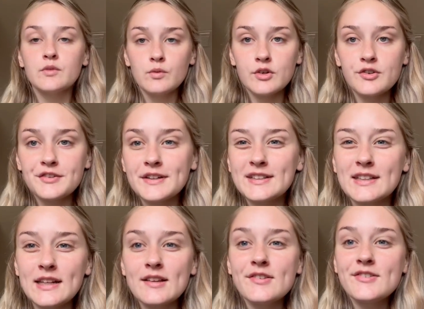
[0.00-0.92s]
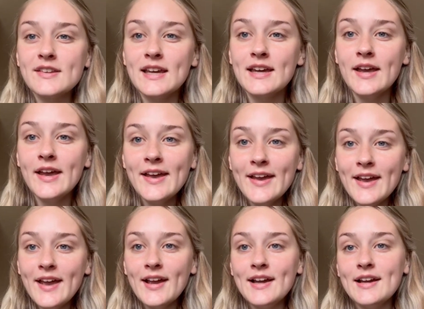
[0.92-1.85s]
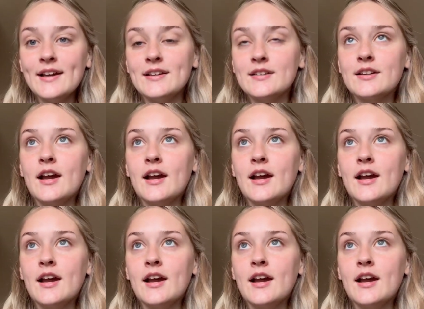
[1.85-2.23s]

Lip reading: we're just gonna let it sit and